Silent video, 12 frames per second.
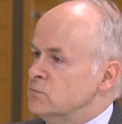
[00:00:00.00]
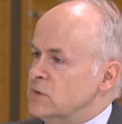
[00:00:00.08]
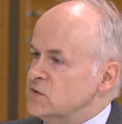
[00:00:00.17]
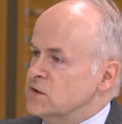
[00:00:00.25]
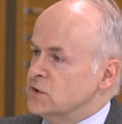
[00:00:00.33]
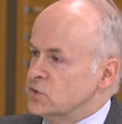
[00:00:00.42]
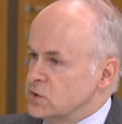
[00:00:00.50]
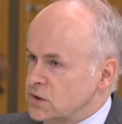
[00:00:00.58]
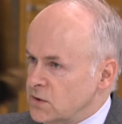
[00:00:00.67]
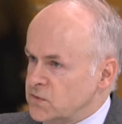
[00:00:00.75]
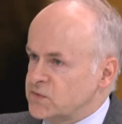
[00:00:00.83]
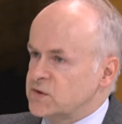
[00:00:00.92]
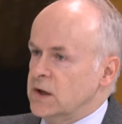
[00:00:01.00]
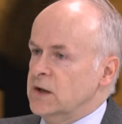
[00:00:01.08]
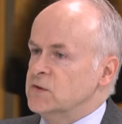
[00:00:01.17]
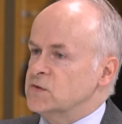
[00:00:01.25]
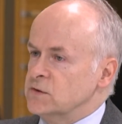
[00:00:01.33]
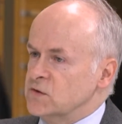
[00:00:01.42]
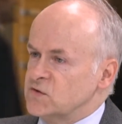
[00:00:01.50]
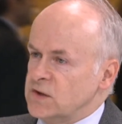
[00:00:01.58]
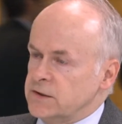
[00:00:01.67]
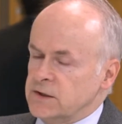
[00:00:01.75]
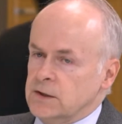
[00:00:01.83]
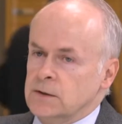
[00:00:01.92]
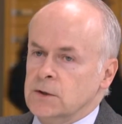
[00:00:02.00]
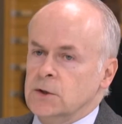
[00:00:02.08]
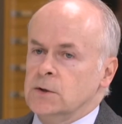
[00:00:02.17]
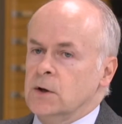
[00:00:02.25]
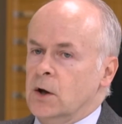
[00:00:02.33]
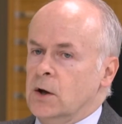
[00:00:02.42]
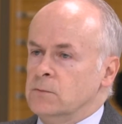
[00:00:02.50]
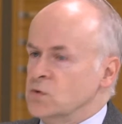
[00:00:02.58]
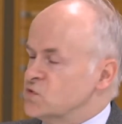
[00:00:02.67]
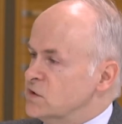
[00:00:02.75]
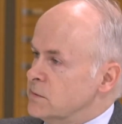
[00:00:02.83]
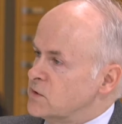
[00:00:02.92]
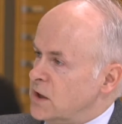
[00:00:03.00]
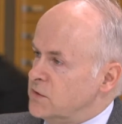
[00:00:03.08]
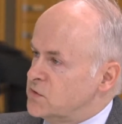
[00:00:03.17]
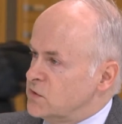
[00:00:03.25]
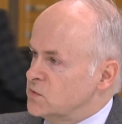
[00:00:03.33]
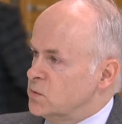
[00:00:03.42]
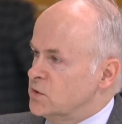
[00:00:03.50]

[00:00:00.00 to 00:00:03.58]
basically the Gulf states and the Sunni Muslim countries.